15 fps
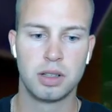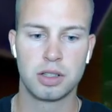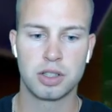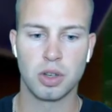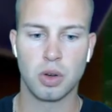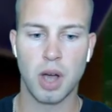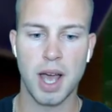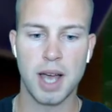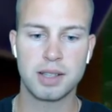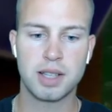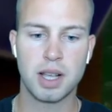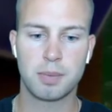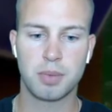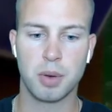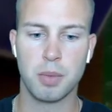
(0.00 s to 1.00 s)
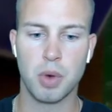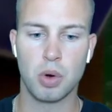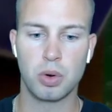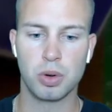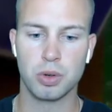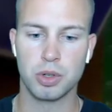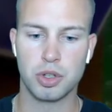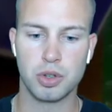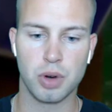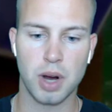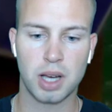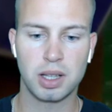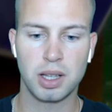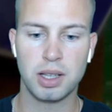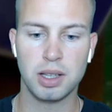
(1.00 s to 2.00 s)
So ads that promote or
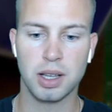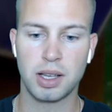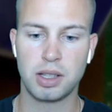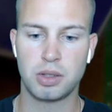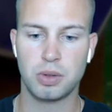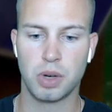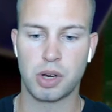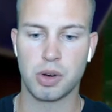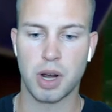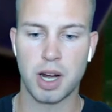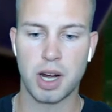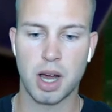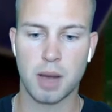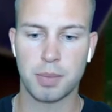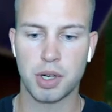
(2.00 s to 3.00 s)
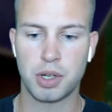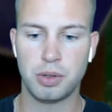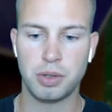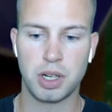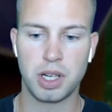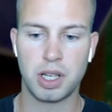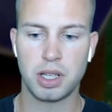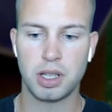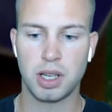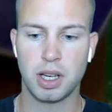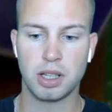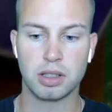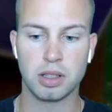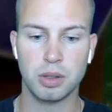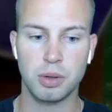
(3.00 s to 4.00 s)
directly link to a credit opportunity,
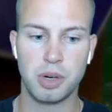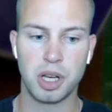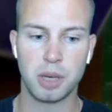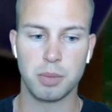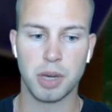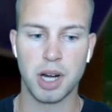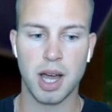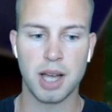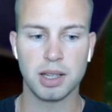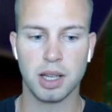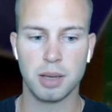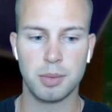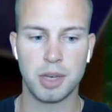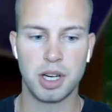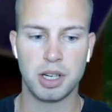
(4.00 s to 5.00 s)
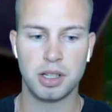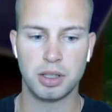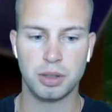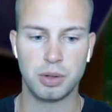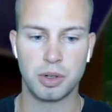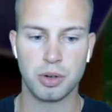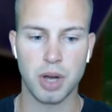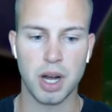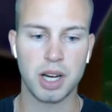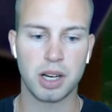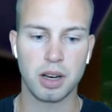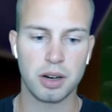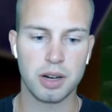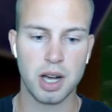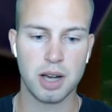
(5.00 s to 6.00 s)
including but not limited to credit
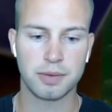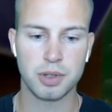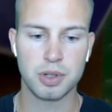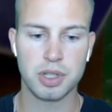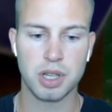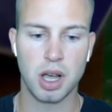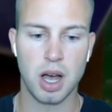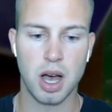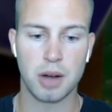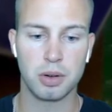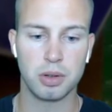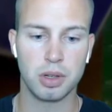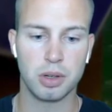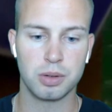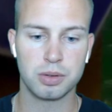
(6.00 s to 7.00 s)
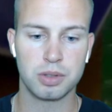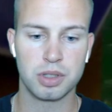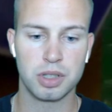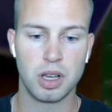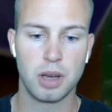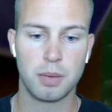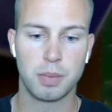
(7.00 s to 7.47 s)
card offers, auto loans,